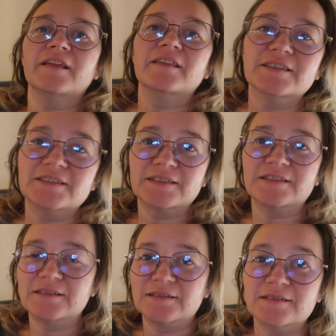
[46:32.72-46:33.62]
this
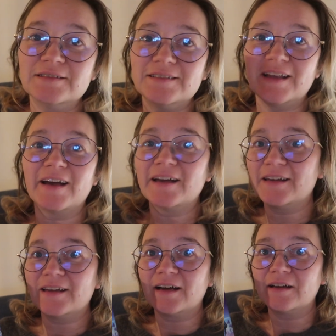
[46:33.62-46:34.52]
nine
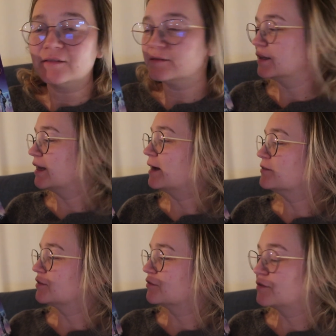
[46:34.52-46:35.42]
li The
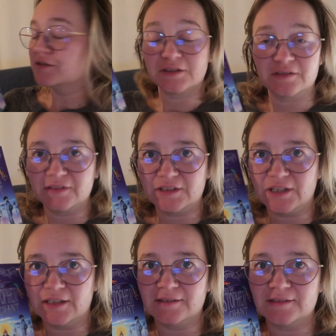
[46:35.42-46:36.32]
Lives of Christopher
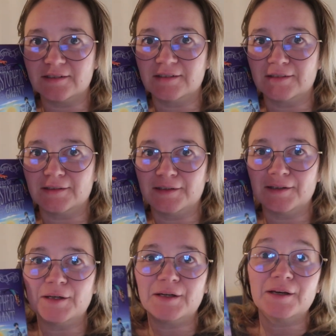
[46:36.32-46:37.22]
Chant,
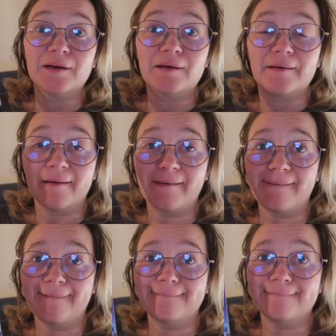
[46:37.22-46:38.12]

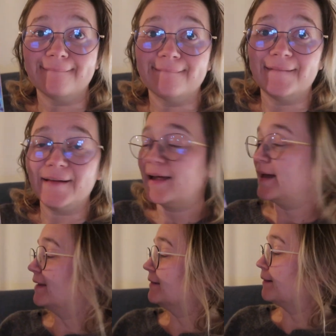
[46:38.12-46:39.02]
uh,
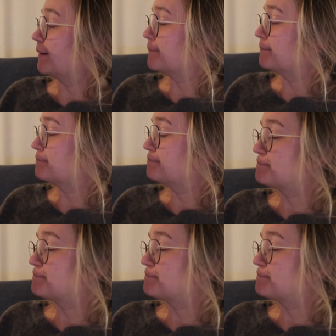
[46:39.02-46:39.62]
and um,